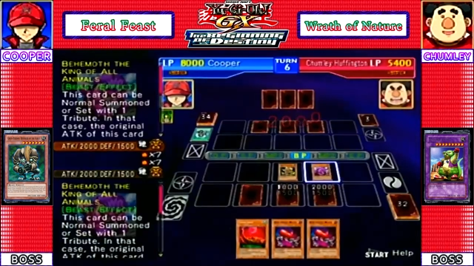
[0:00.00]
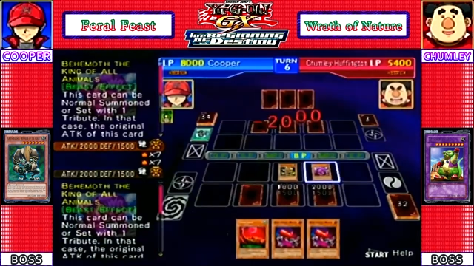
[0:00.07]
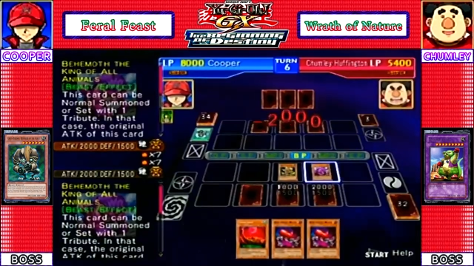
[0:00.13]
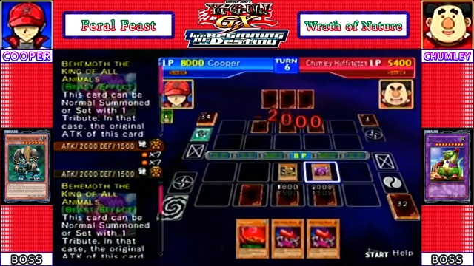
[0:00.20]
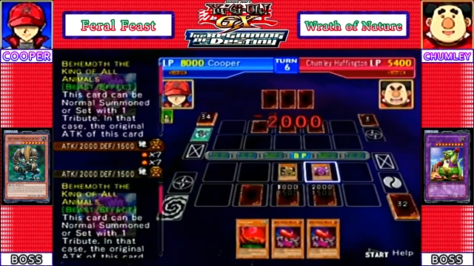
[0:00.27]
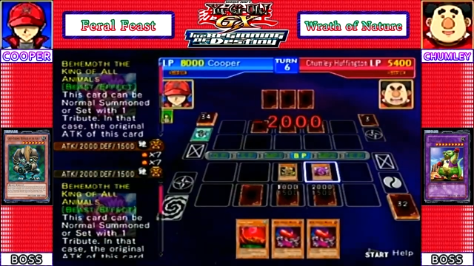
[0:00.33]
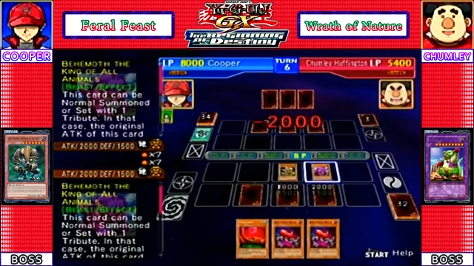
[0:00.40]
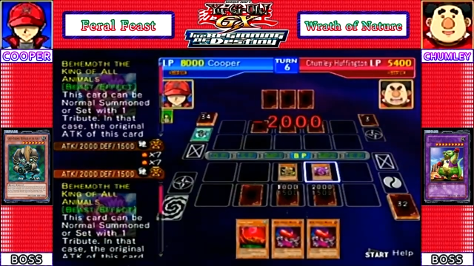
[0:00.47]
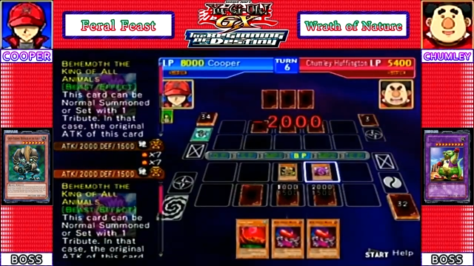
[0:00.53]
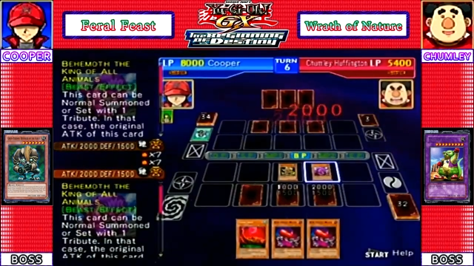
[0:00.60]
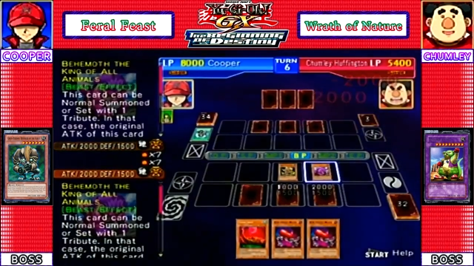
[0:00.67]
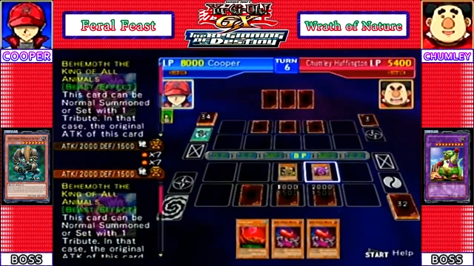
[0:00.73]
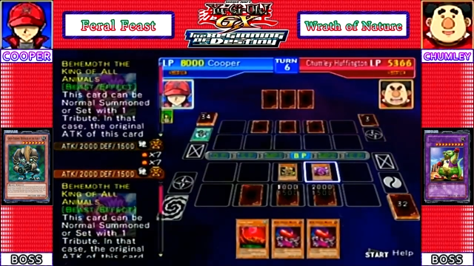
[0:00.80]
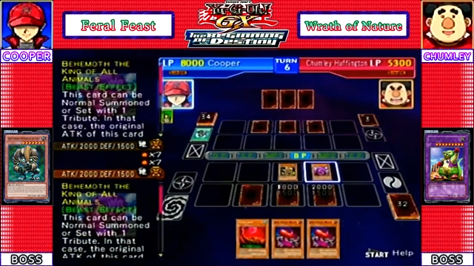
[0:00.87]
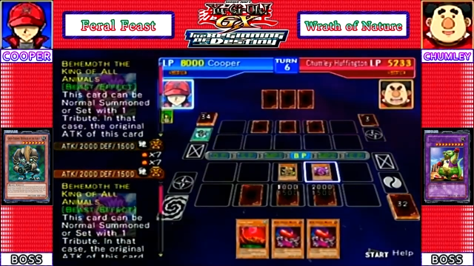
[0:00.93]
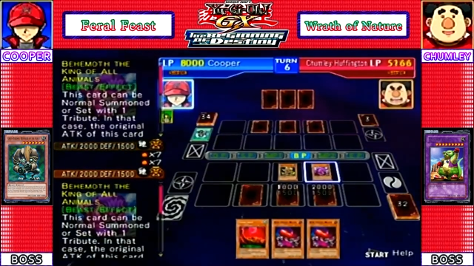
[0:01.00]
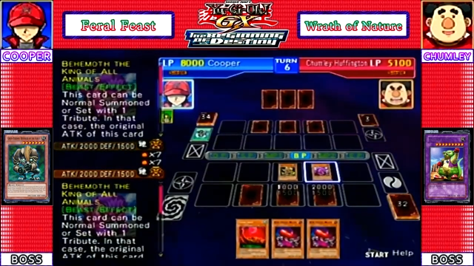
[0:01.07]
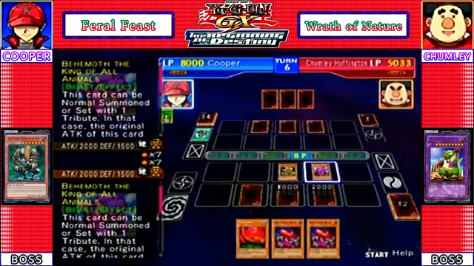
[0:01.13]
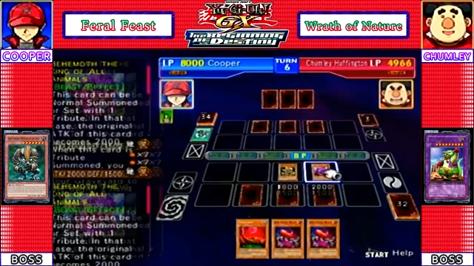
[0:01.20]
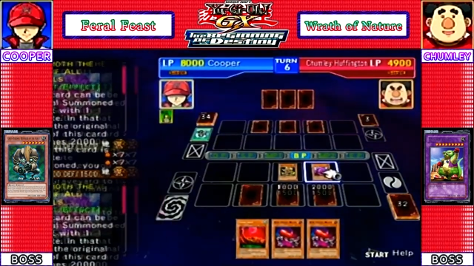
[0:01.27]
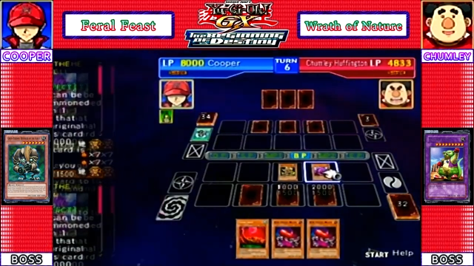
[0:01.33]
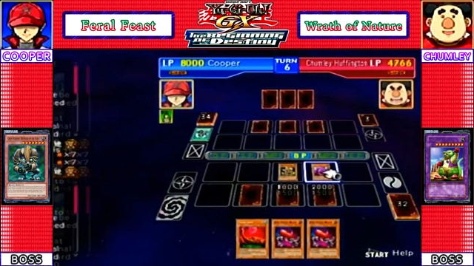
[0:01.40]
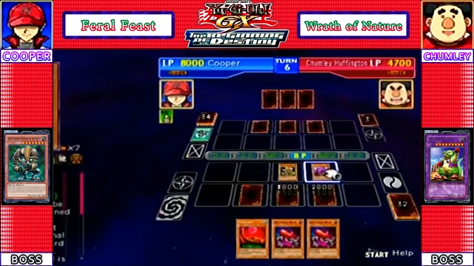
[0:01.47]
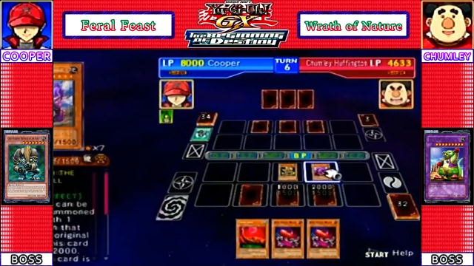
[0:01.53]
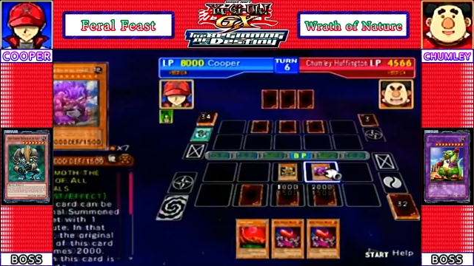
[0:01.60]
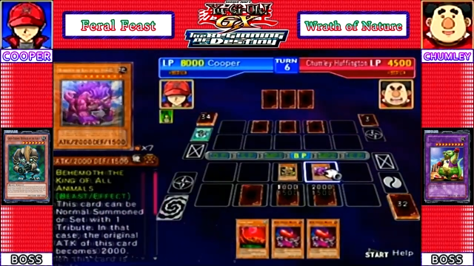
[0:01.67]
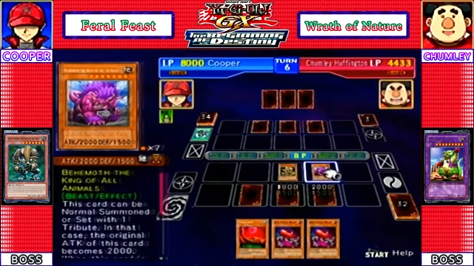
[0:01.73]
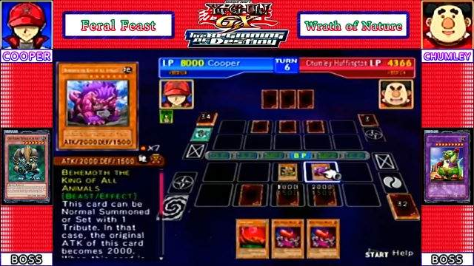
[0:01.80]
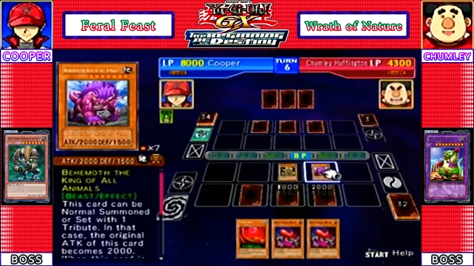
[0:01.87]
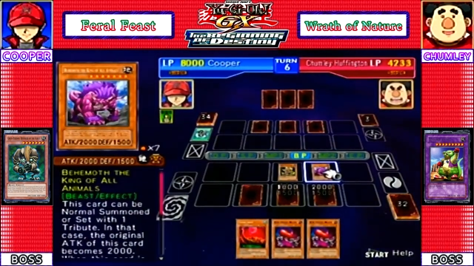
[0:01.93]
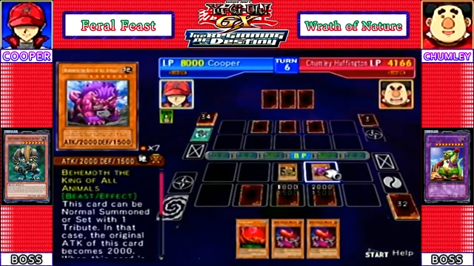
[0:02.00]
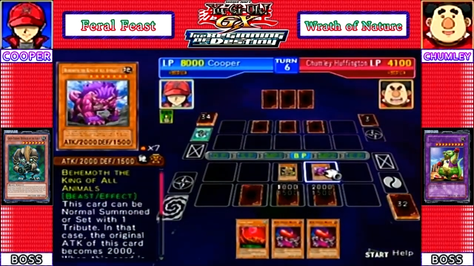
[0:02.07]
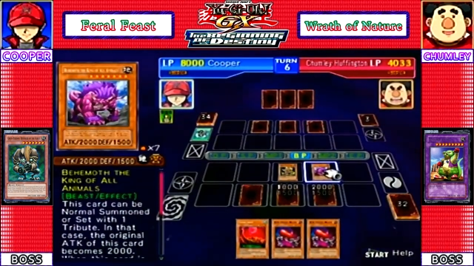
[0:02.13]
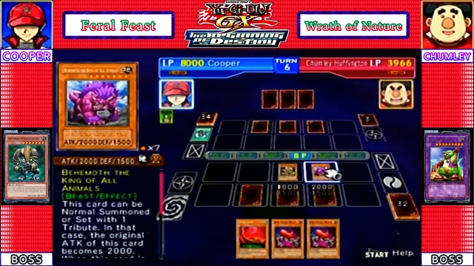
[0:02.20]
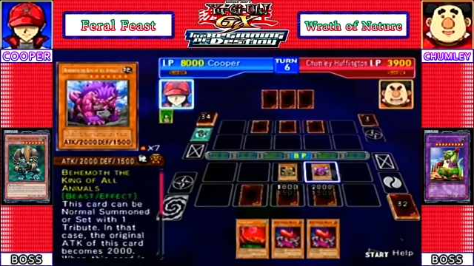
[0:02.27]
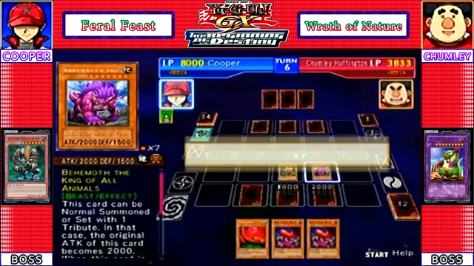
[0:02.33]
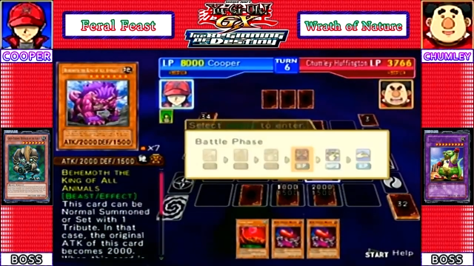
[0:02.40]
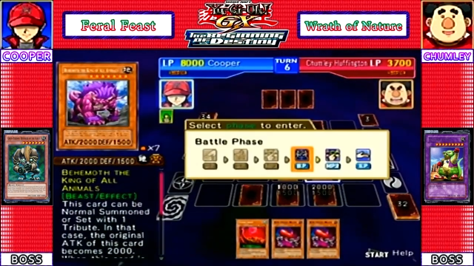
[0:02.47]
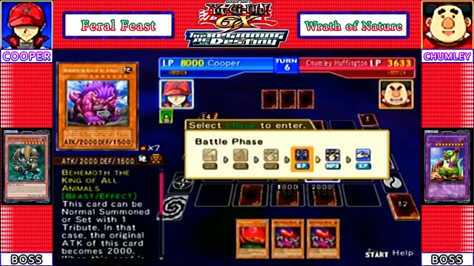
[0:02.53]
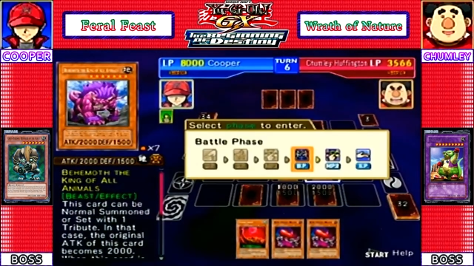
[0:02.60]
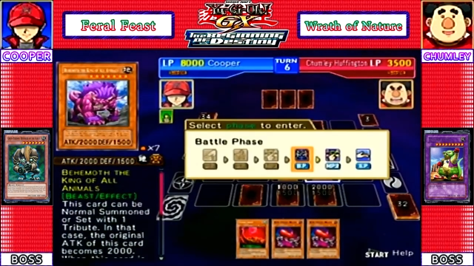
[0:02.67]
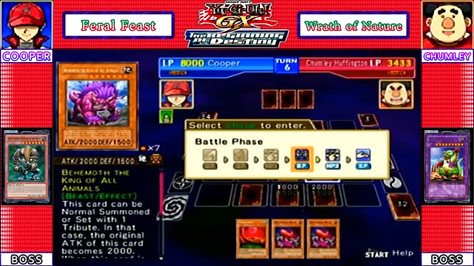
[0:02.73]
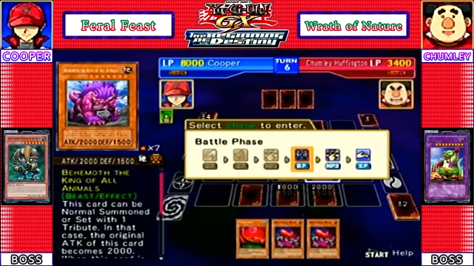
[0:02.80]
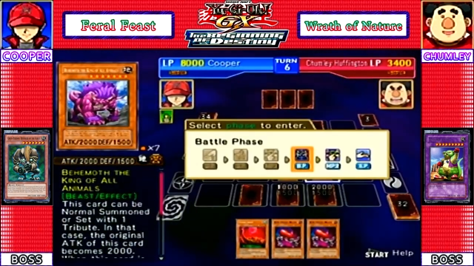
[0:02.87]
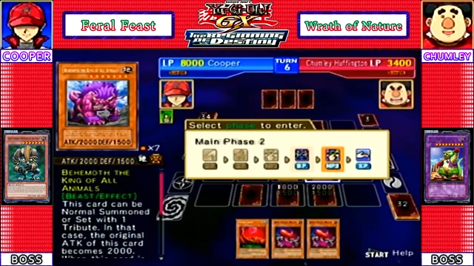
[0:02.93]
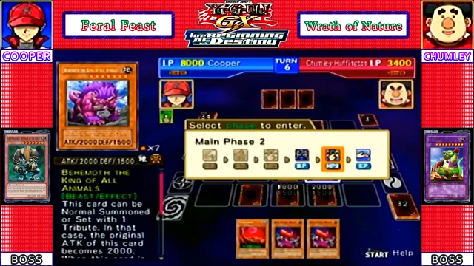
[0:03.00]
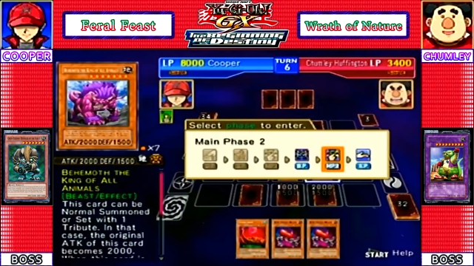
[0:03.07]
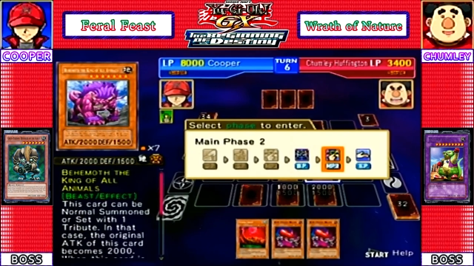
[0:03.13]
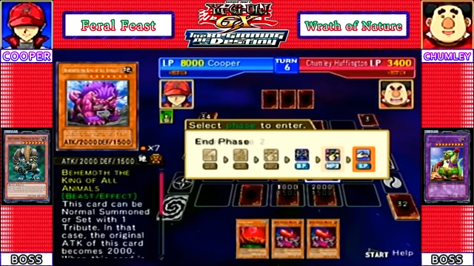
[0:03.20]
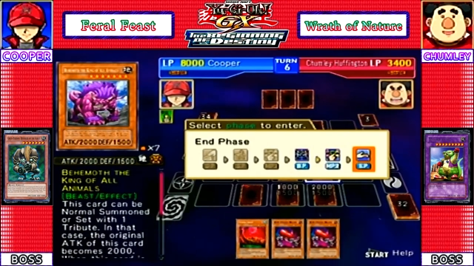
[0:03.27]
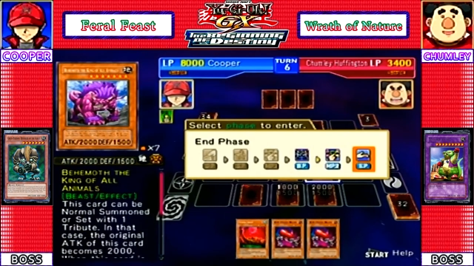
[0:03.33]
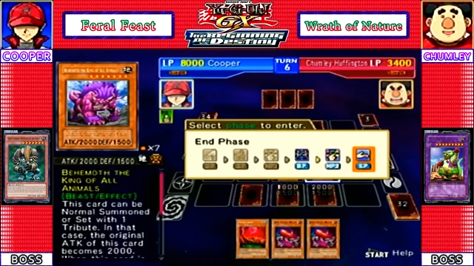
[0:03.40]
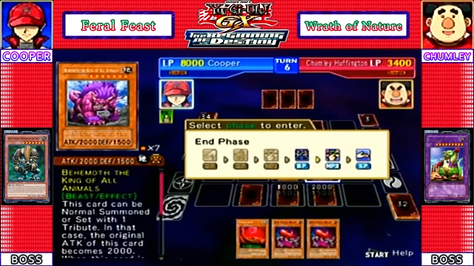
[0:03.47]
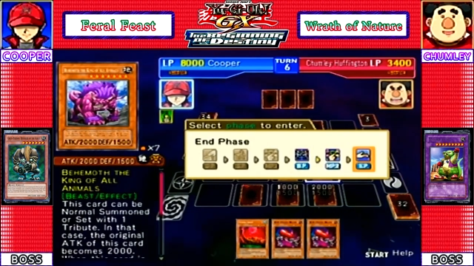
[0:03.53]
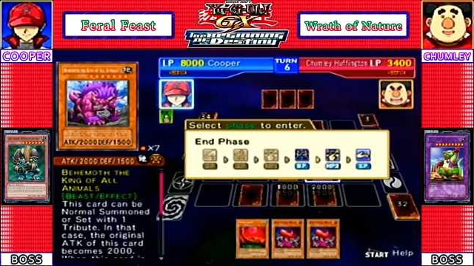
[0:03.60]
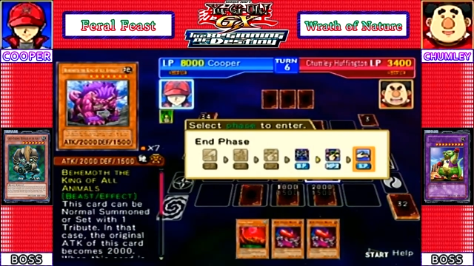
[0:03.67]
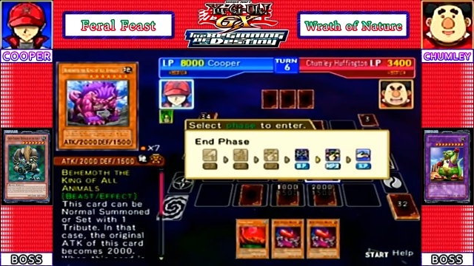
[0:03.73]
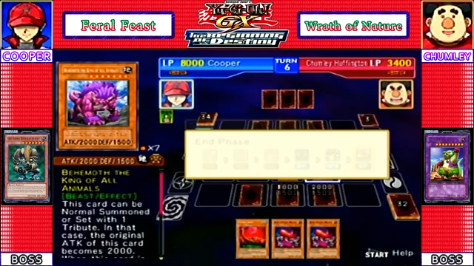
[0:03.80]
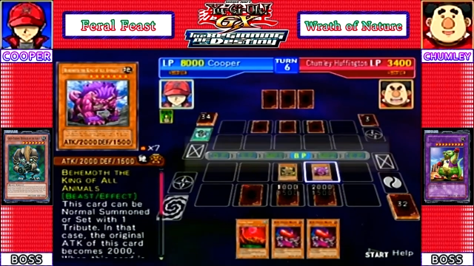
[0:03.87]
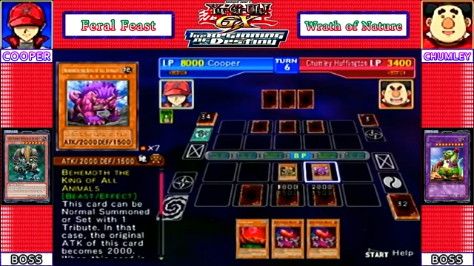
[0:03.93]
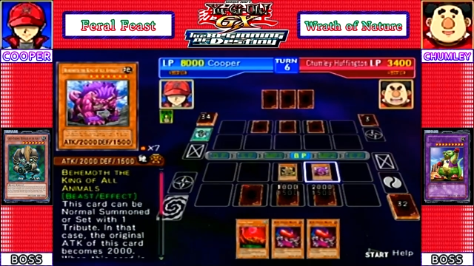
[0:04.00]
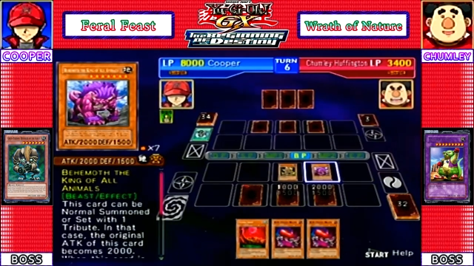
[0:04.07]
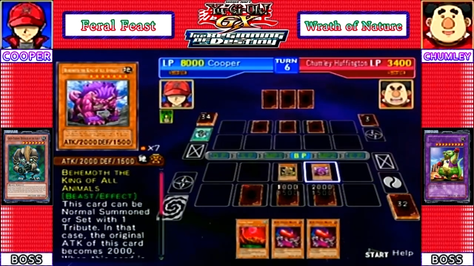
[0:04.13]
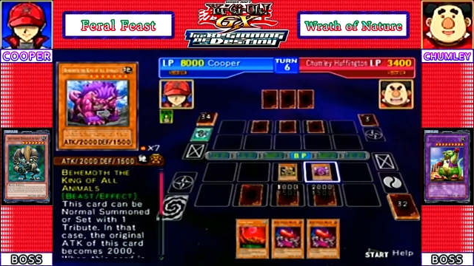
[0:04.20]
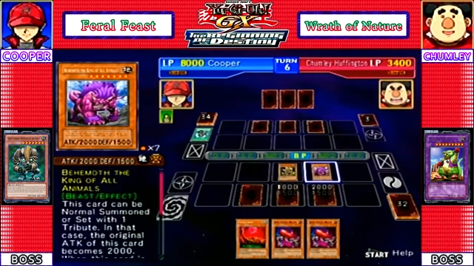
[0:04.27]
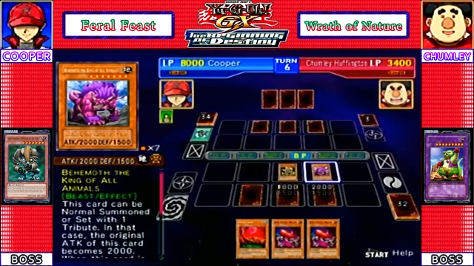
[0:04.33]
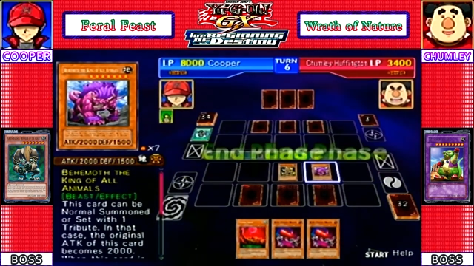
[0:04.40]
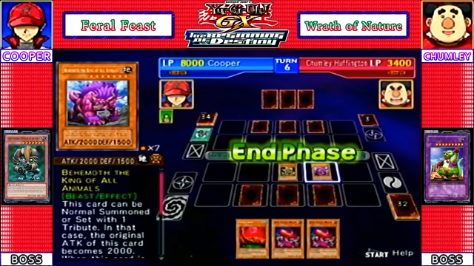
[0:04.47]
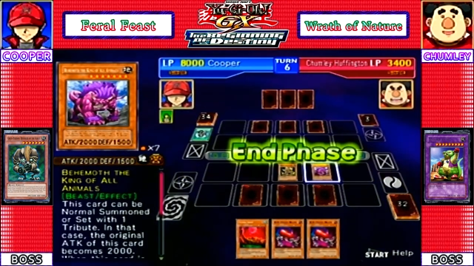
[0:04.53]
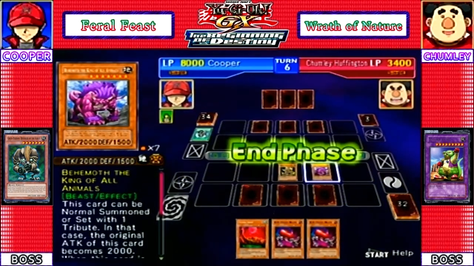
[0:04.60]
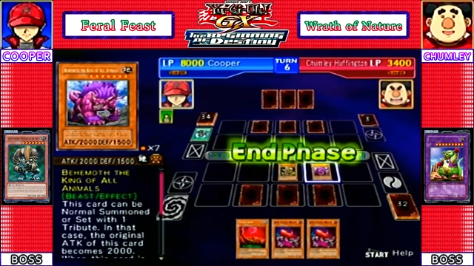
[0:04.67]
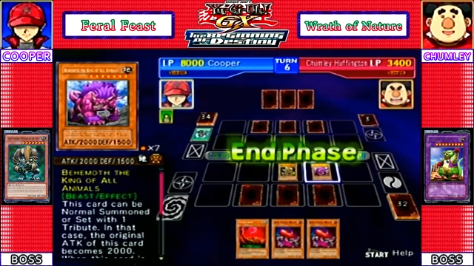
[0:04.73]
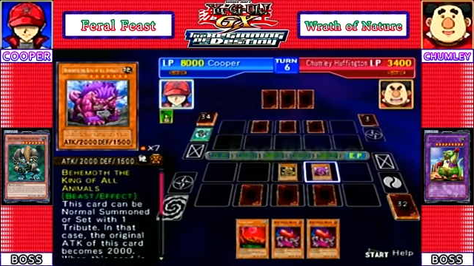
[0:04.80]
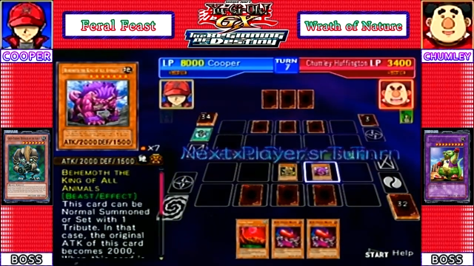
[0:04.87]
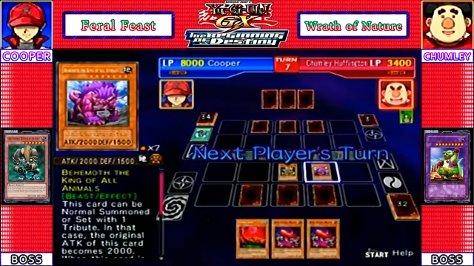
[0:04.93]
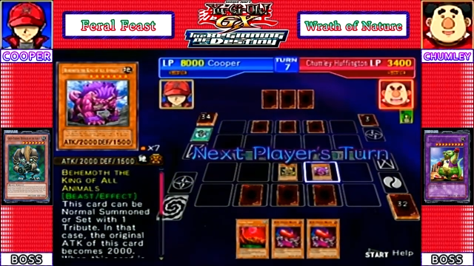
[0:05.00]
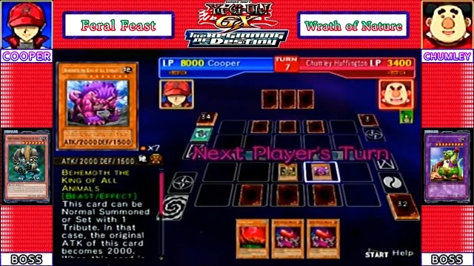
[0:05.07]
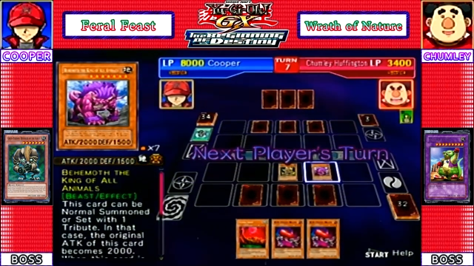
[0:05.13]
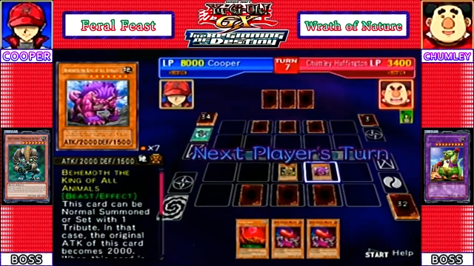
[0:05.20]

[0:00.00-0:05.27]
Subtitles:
Nobody's mouth can be seen.